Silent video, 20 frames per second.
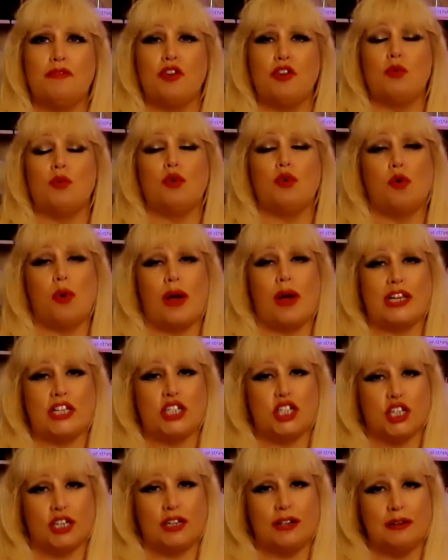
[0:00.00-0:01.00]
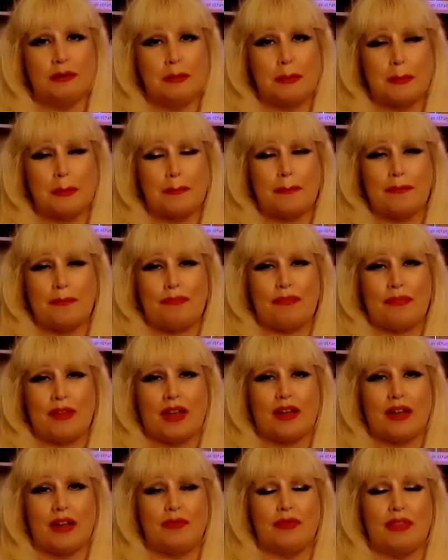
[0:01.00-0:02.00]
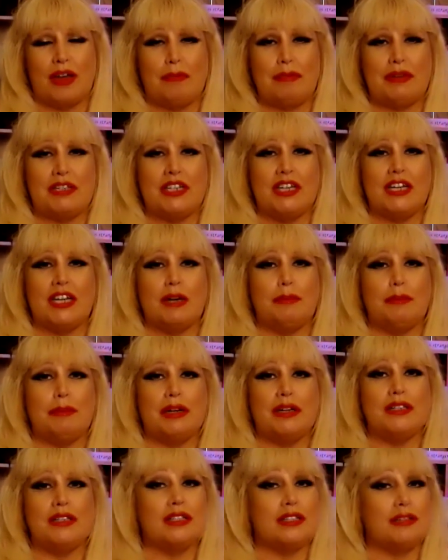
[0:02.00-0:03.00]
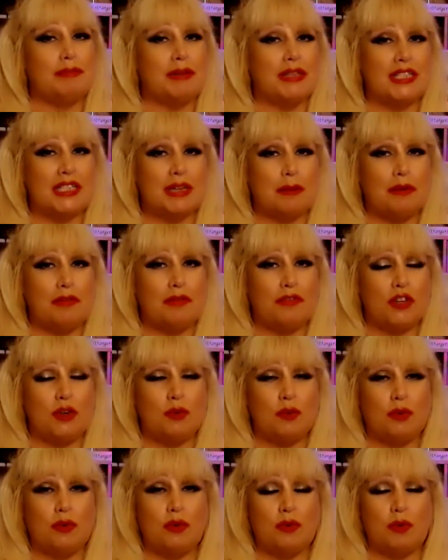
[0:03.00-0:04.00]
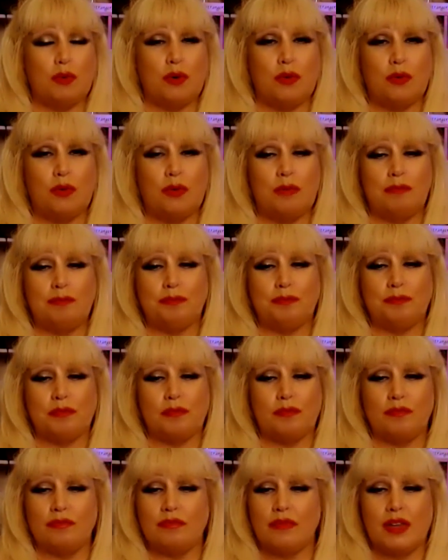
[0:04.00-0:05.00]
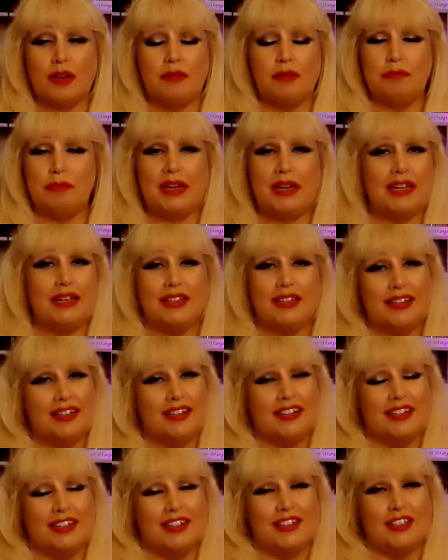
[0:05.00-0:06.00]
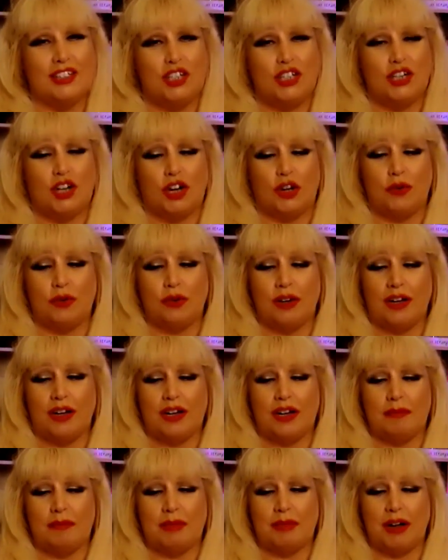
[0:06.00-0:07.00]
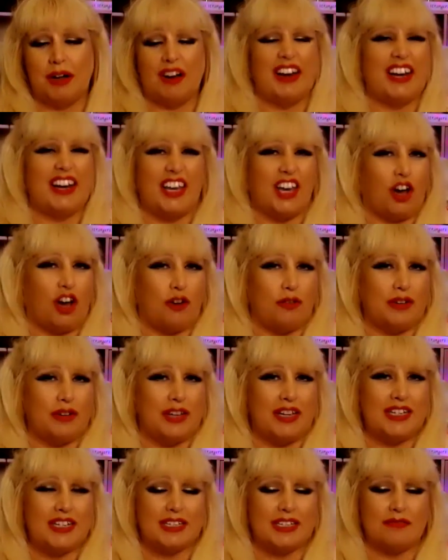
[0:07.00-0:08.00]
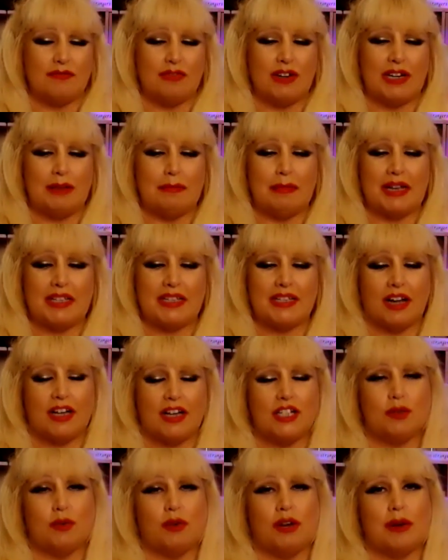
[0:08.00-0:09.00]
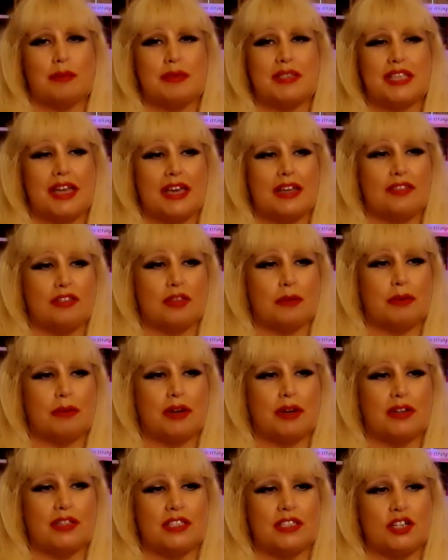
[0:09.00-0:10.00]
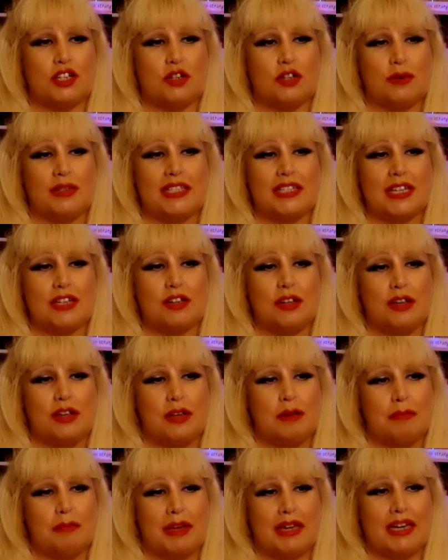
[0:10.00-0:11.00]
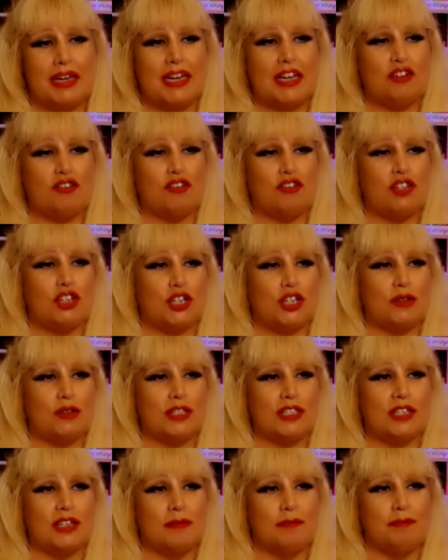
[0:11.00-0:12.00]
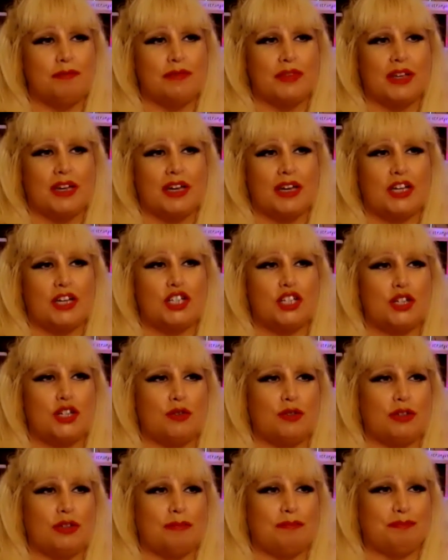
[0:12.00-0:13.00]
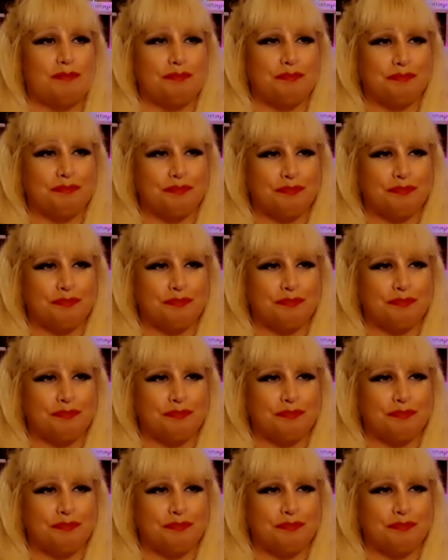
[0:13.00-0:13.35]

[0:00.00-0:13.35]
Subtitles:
of you will question that particular person, but some of you will be, you know, I'll let it go. It doesn't really matter. I don't want to upset the person who is in being introduced to them.